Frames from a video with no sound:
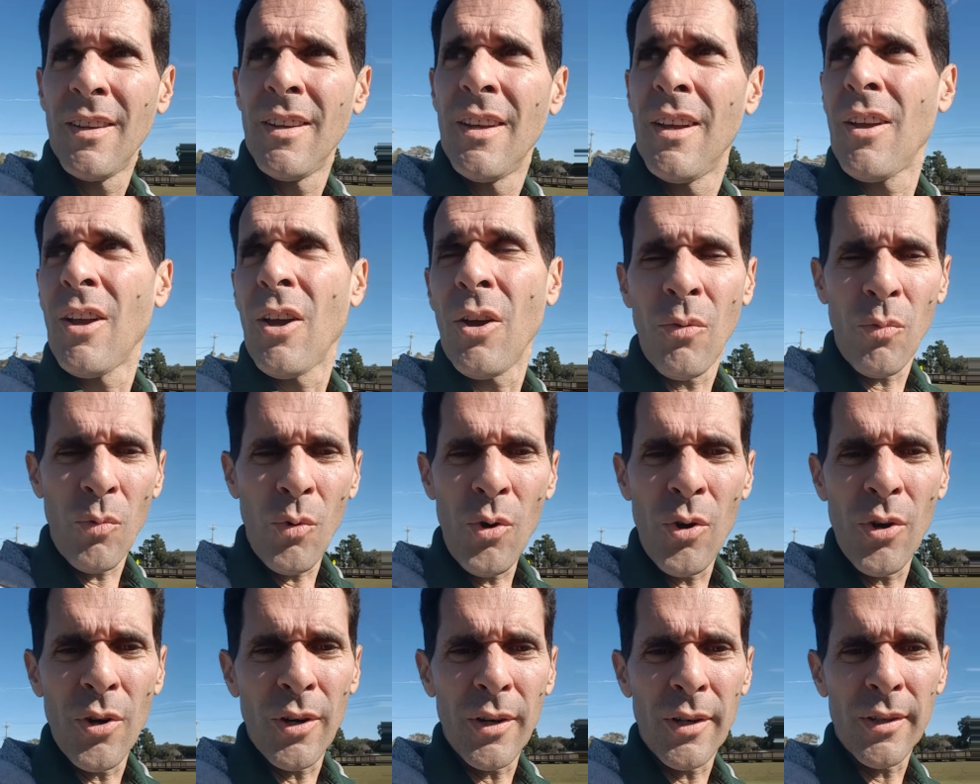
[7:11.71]
a
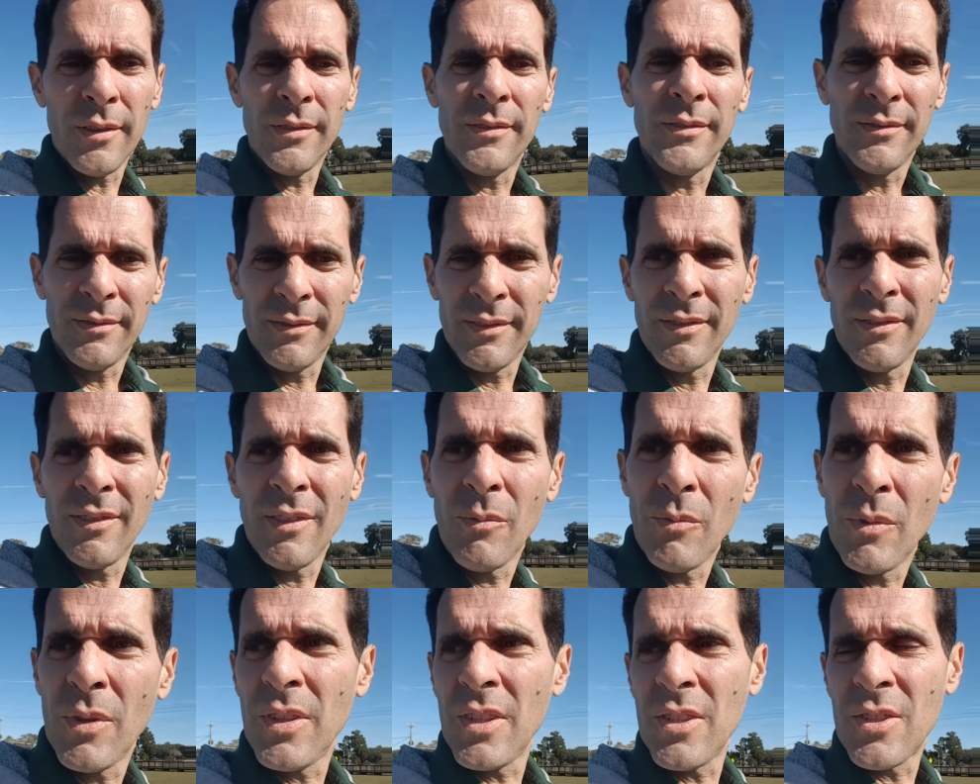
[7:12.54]
war with
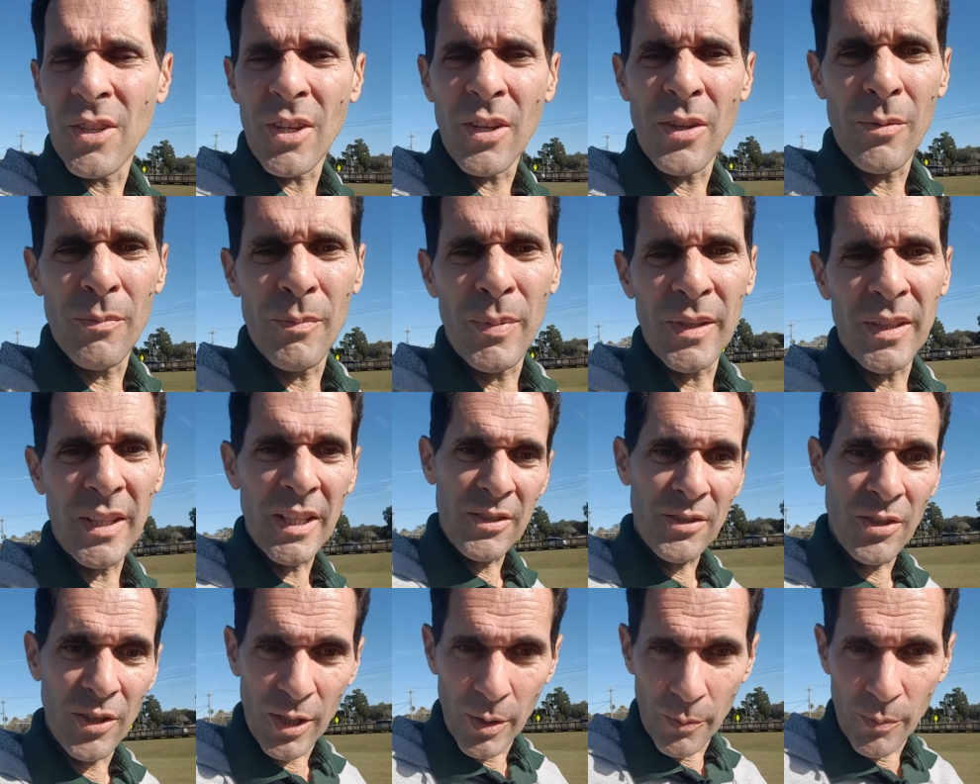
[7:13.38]
each other. But they
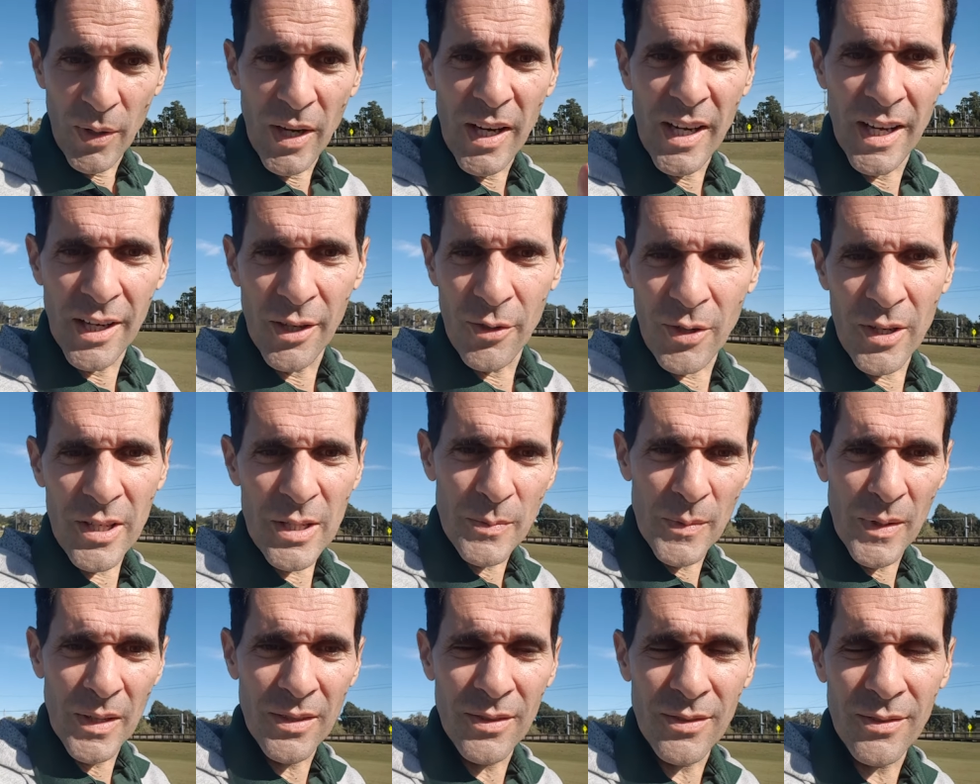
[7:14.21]
took a break on
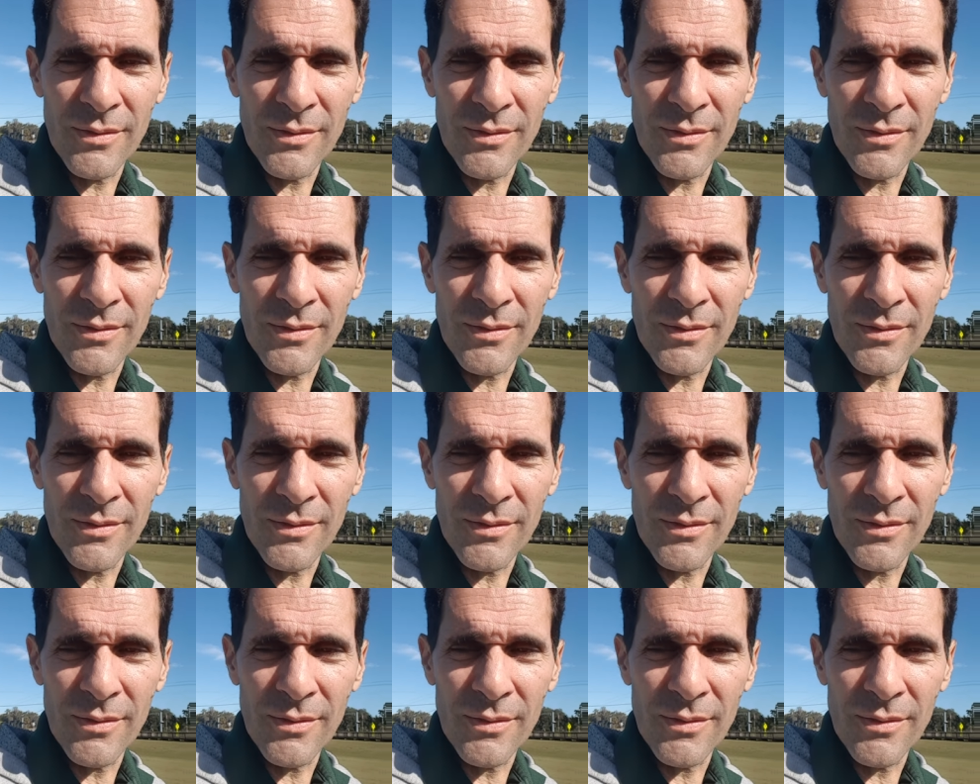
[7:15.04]
Christmas,